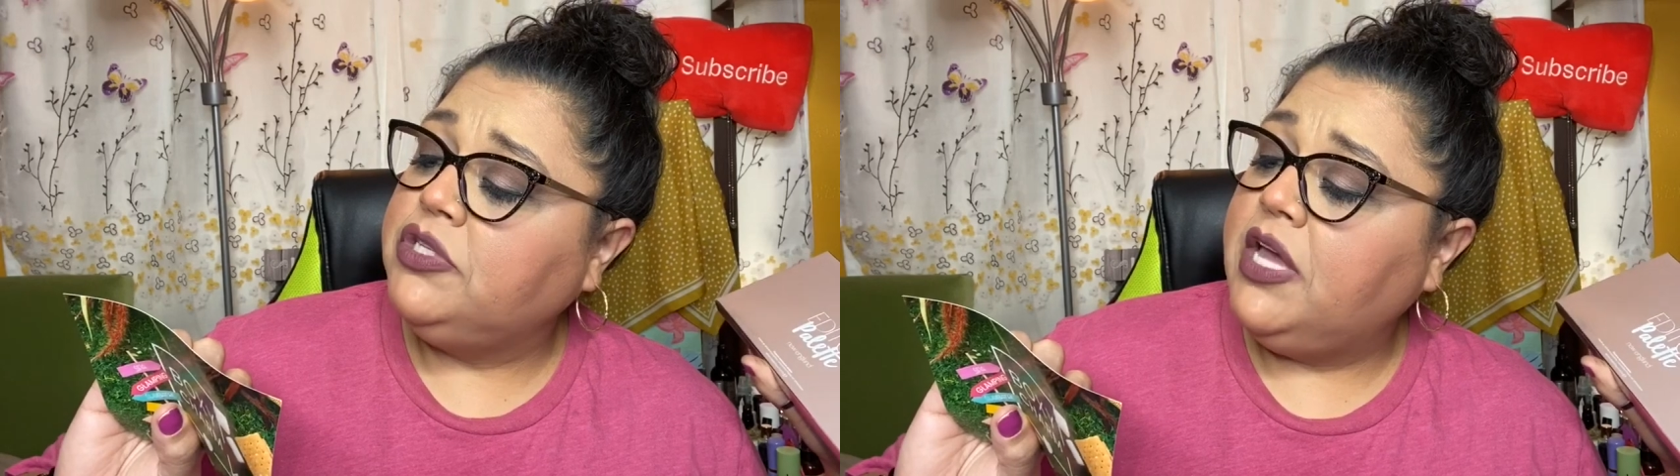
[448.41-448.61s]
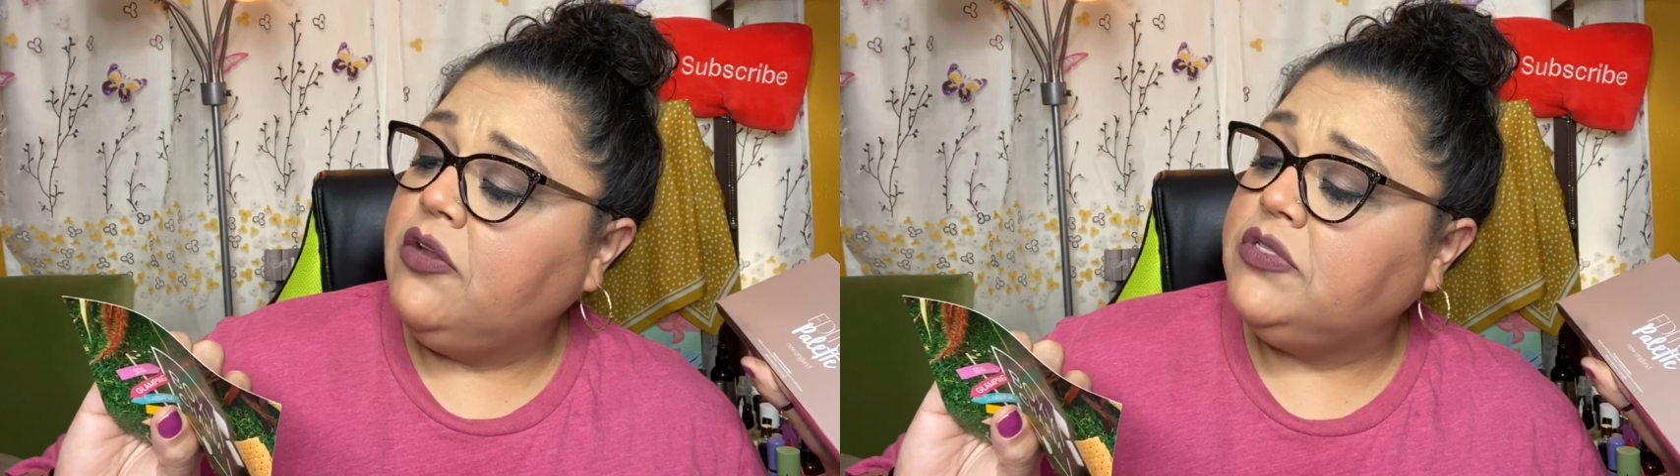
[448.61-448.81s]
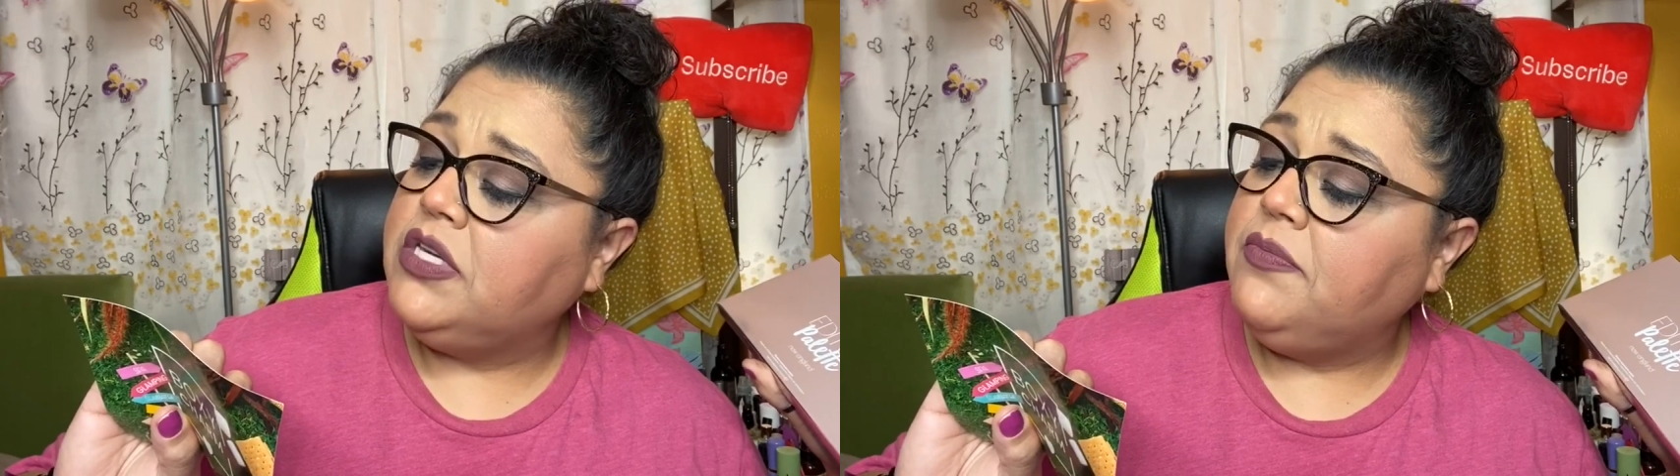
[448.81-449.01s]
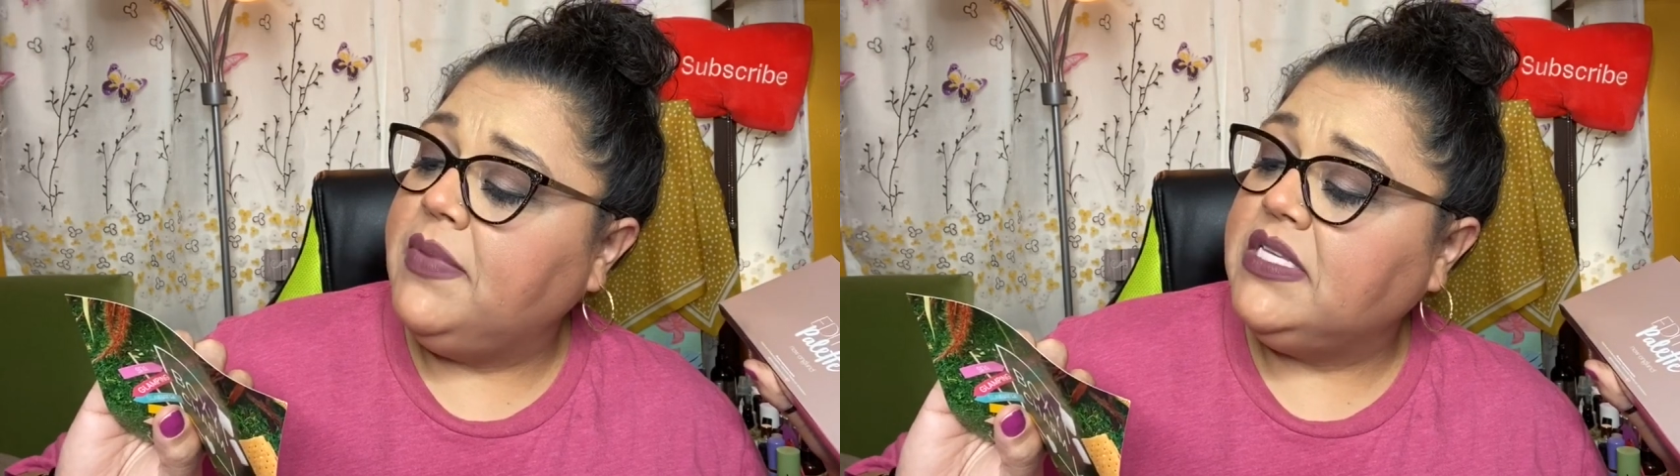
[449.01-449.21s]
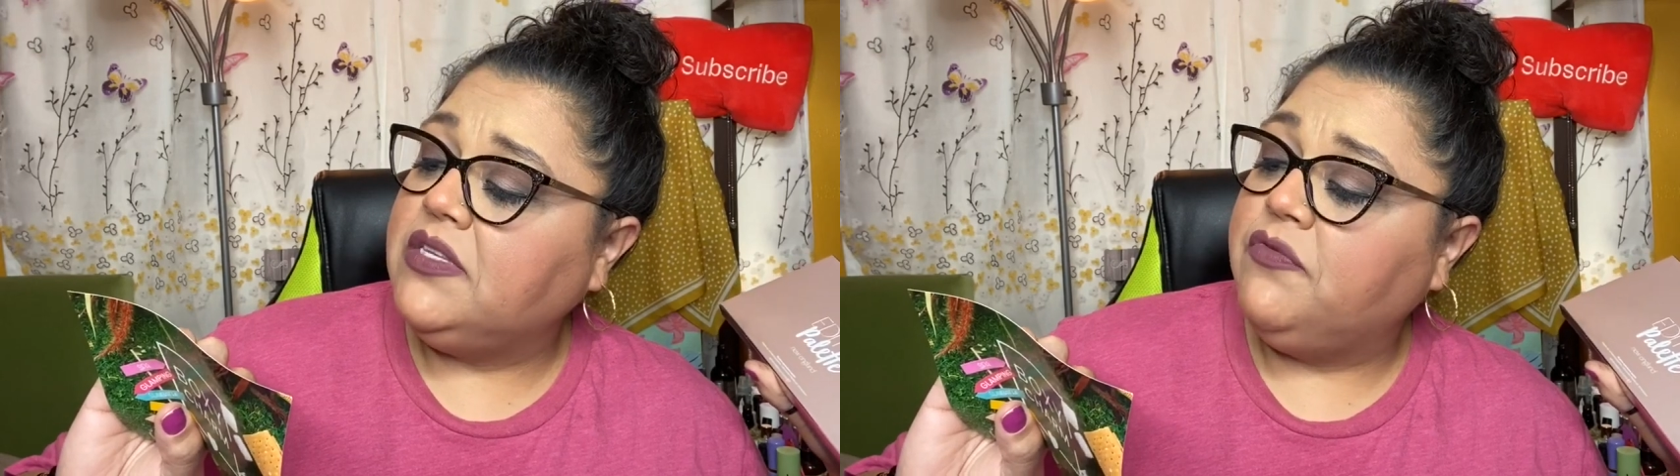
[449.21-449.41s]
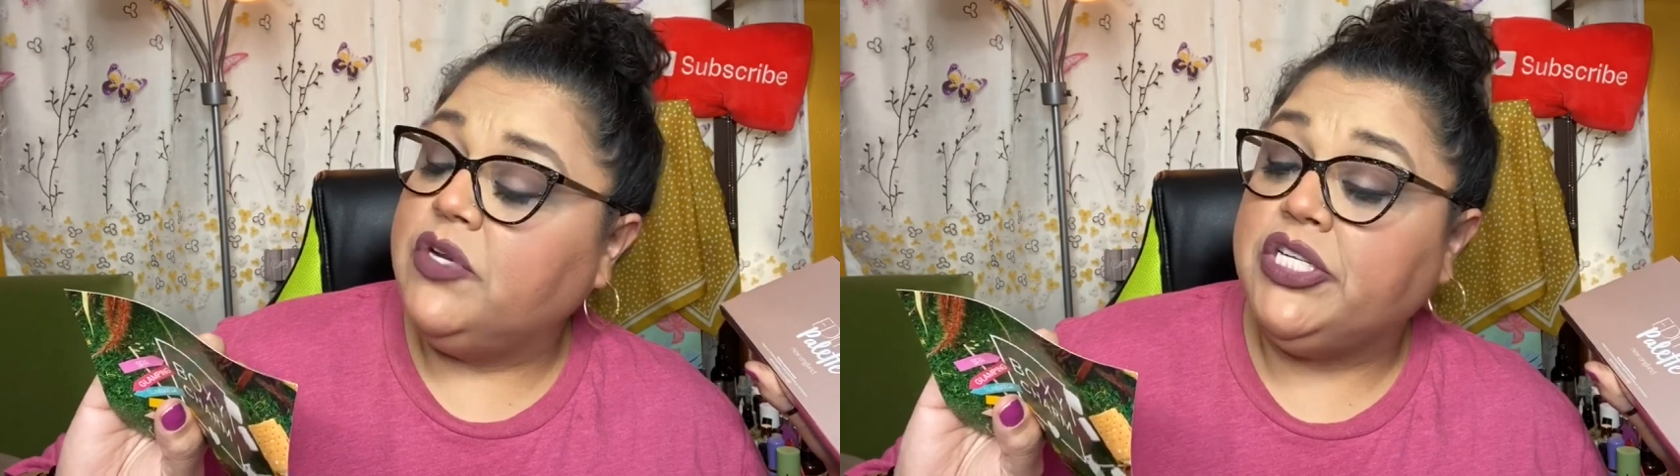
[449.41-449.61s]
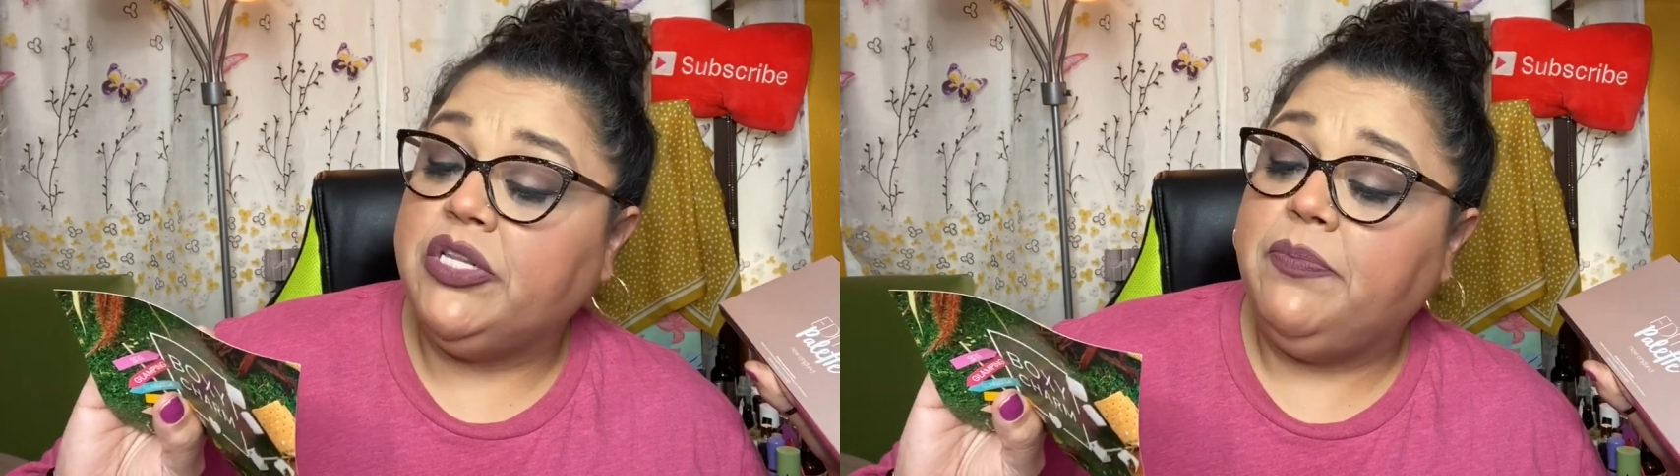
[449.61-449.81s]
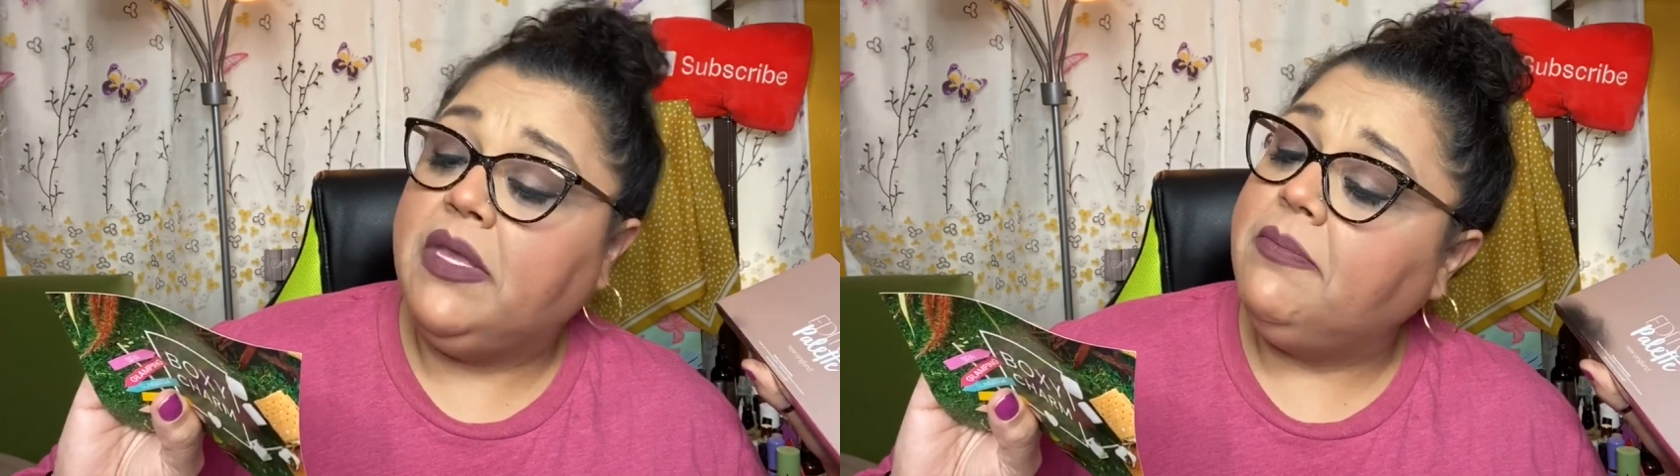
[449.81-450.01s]
shadows in a mix of
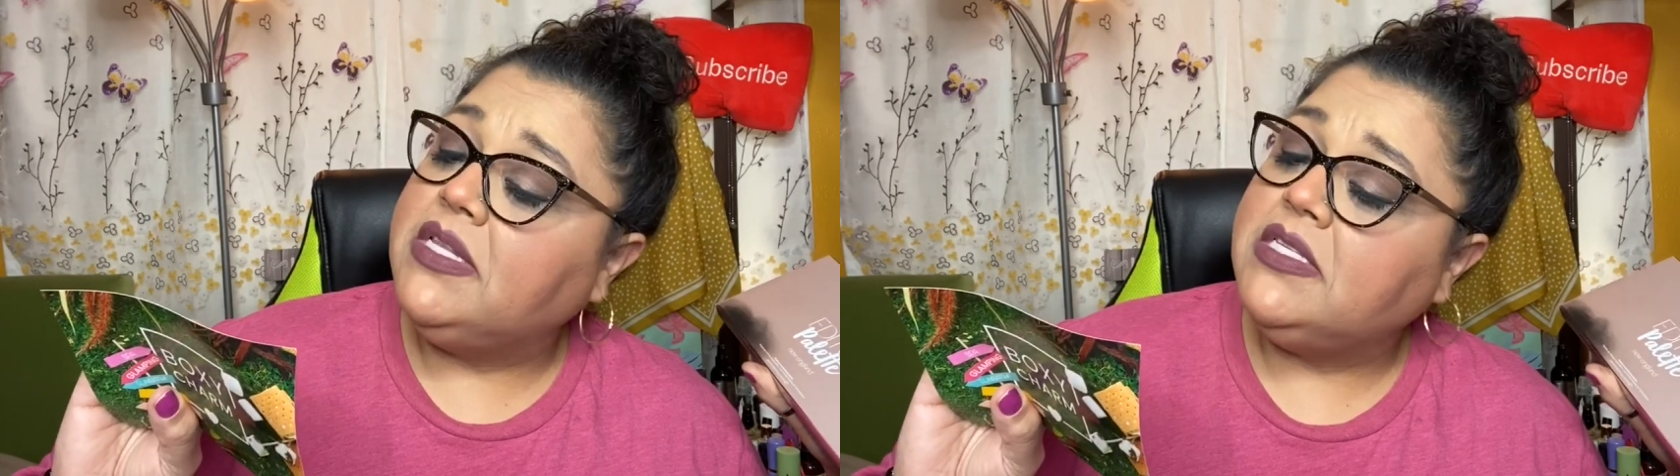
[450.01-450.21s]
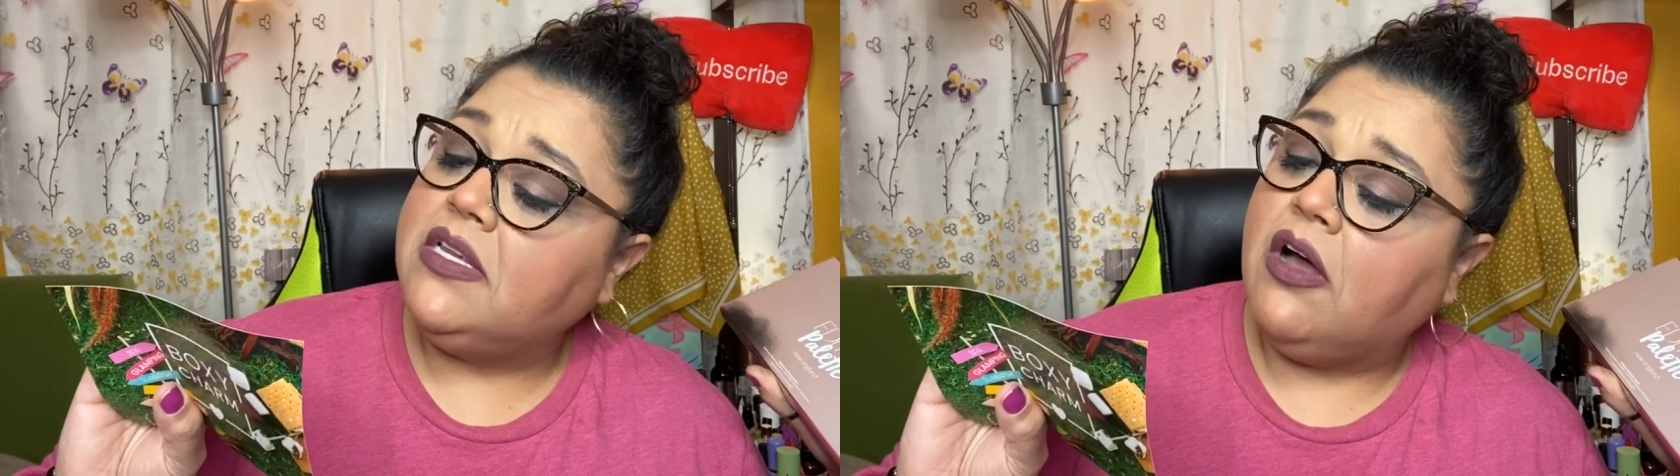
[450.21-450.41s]
richly pigmented